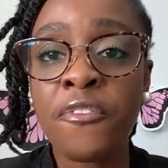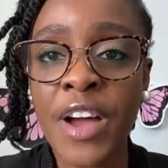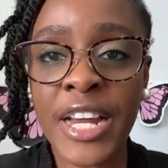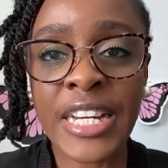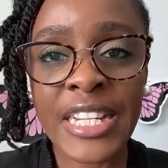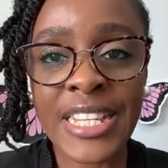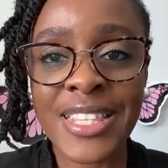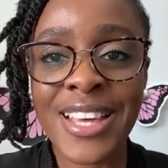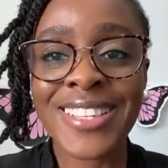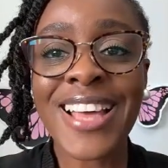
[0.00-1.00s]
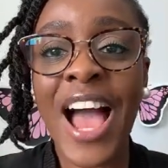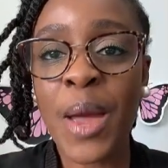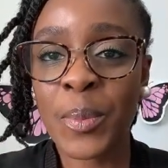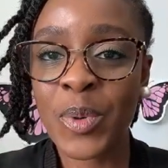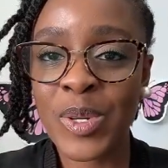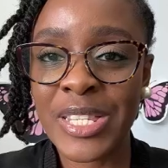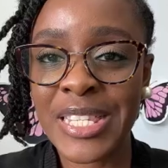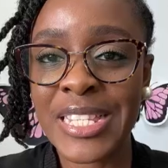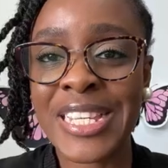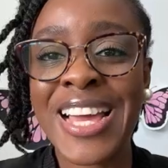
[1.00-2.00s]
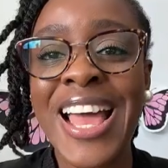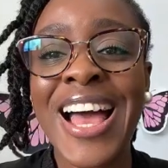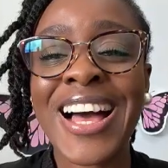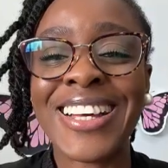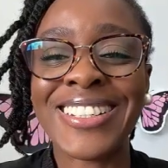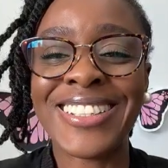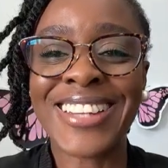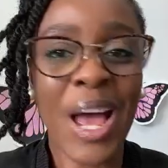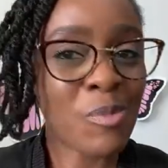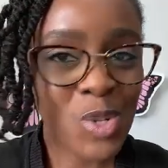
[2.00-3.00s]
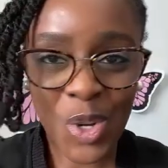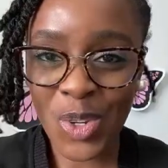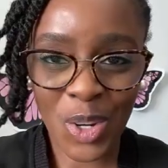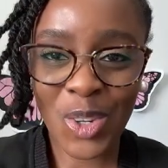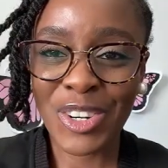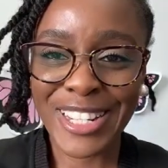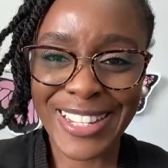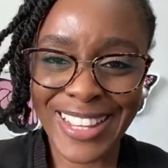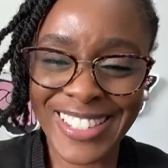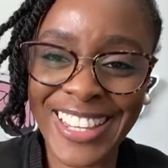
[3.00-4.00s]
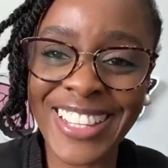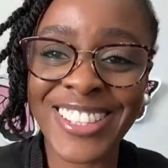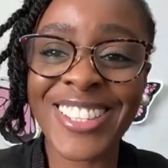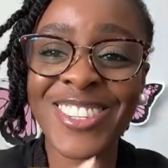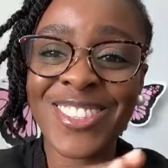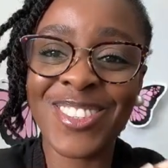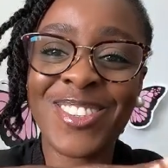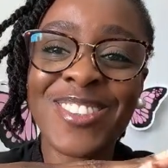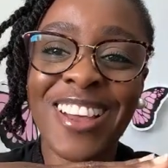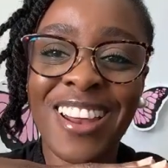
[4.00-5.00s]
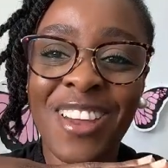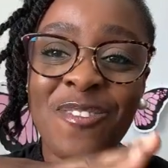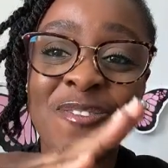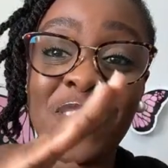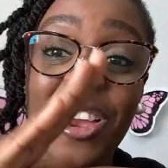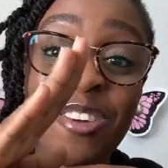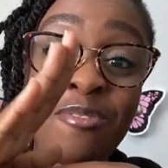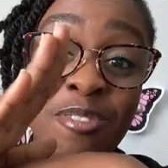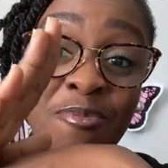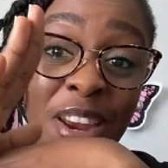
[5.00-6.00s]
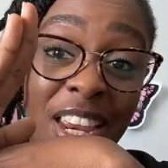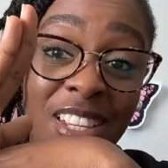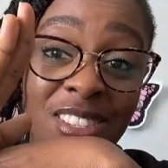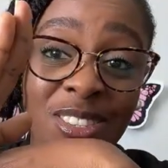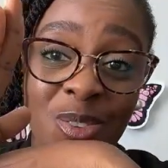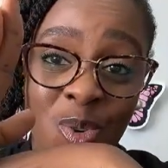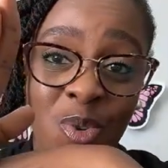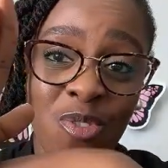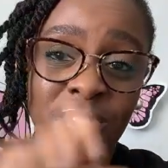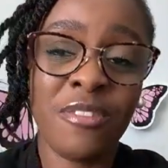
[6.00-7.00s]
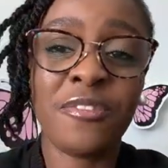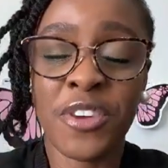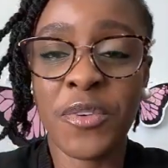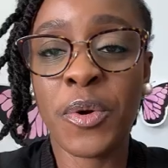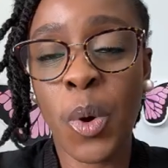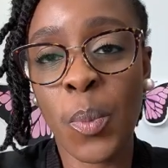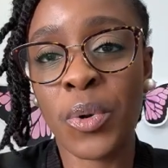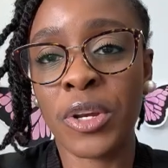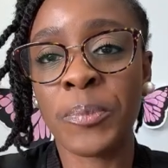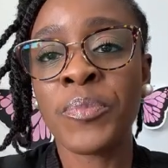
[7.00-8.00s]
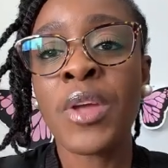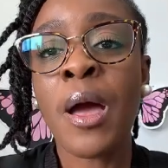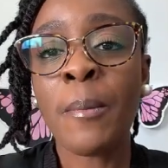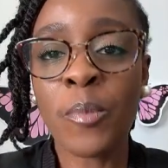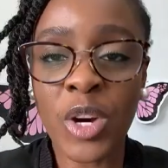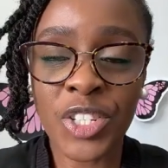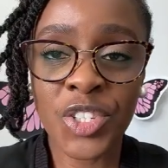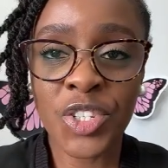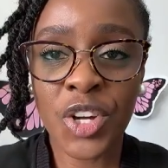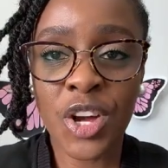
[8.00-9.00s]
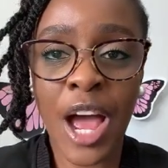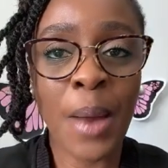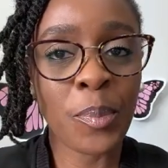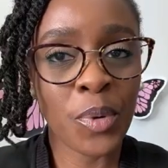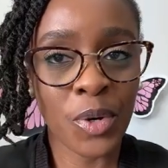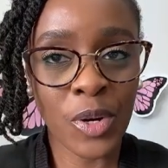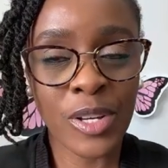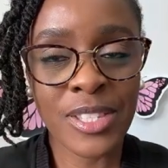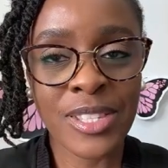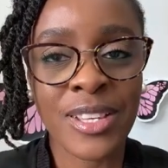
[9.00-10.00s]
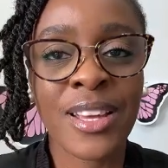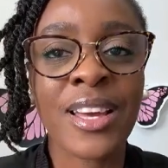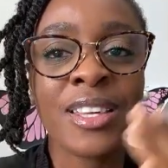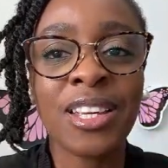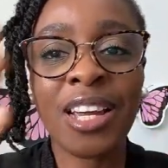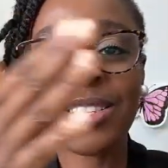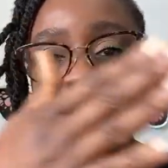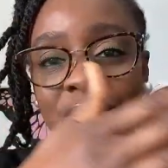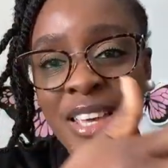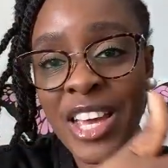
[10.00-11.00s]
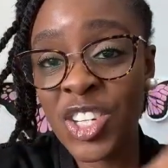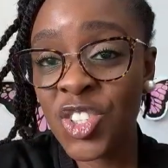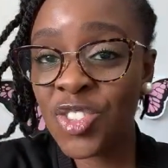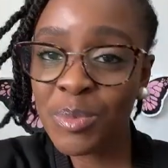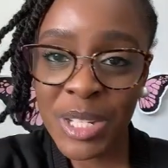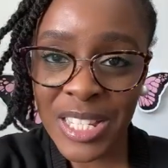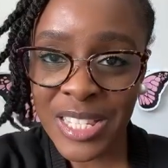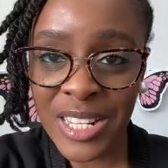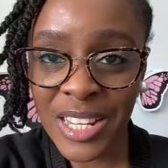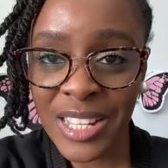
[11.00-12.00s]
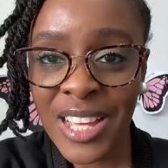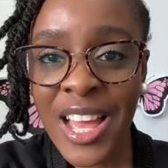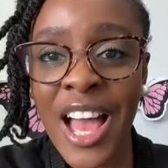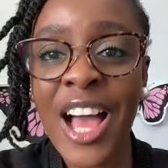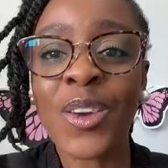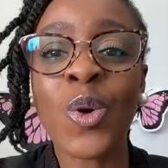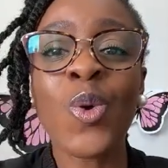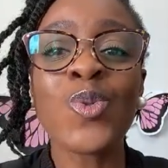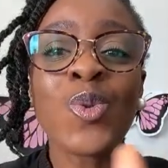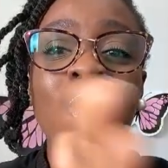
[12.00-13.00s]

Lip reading: Finally, there is high porosity, and I'm sure you can already guess the cuticles are very raised or very open. Moisture and products, they get into the hair extremely easily and also